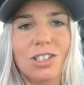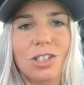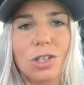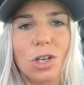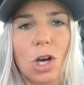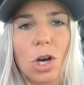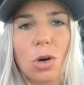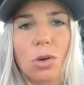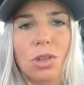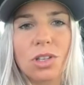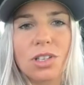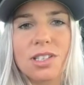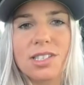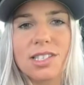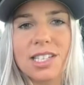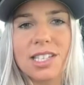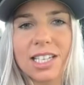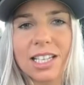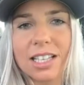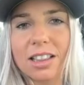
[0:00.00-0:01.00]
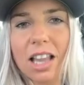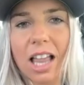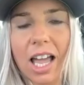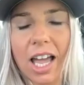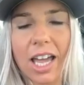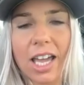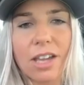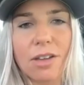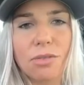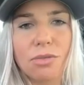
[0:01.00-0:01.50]
you know, the city mm.
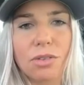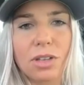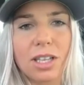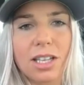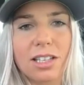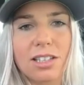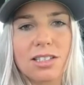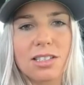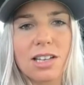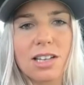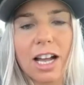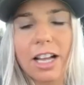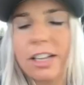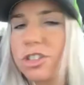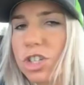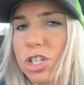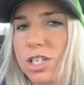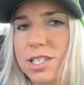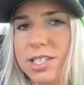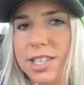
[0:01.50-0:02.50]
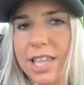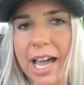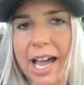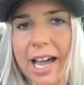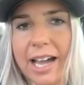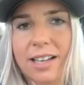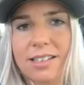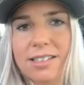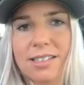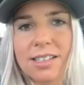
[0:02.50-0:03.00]
life, and it's not just
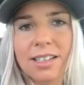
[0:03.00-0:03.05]
that.